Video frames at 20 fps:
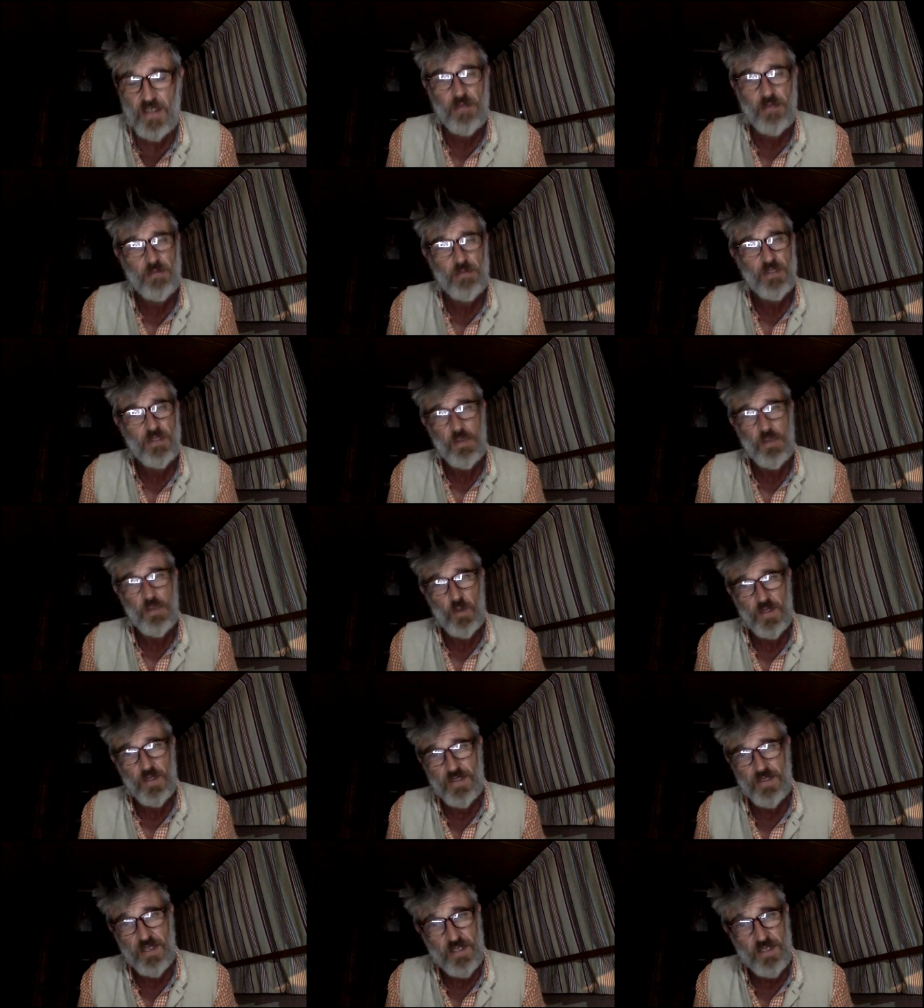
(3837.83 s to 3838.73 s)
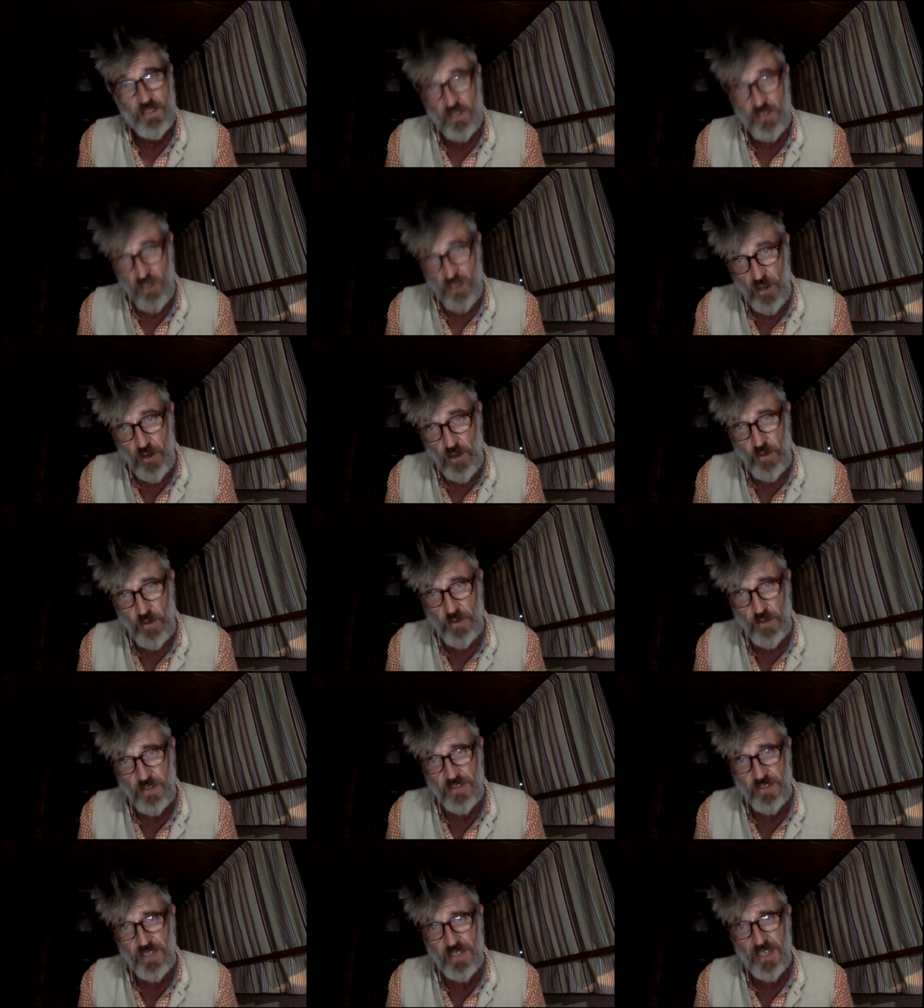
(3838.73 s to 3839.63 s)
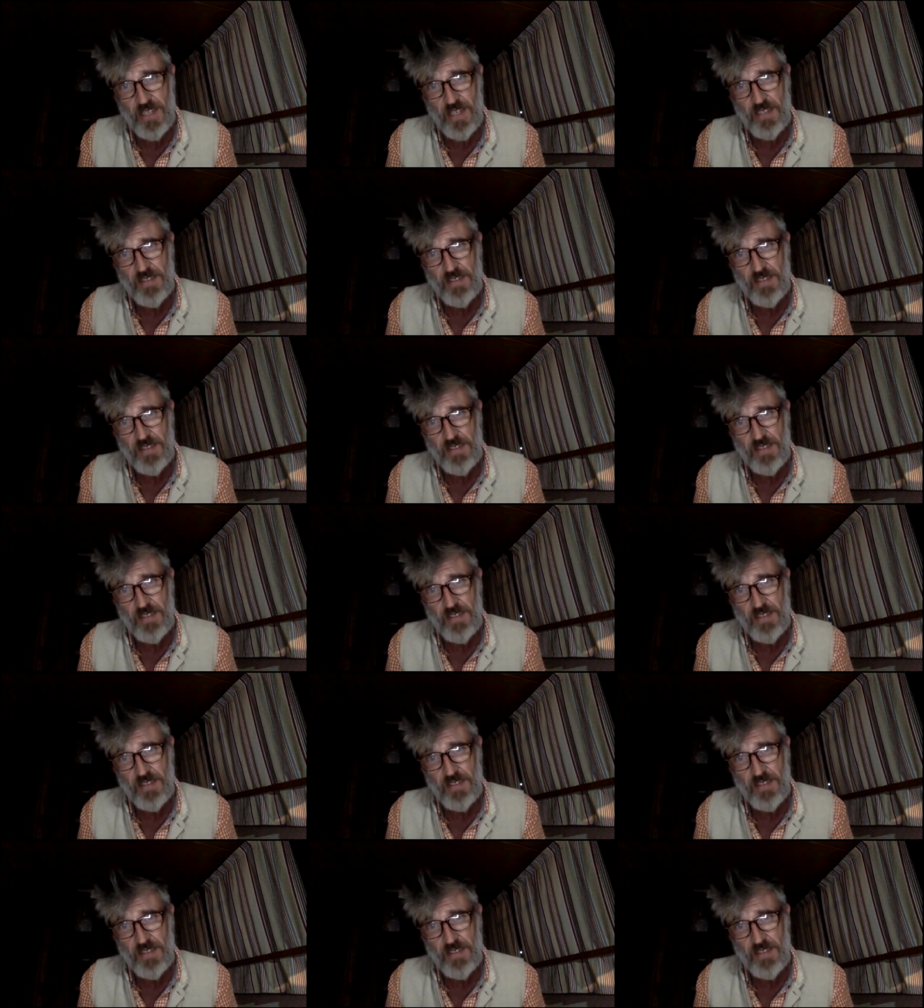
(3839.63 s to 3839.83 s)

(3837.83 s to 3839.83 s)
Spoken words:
But they went down a cul-de-sac.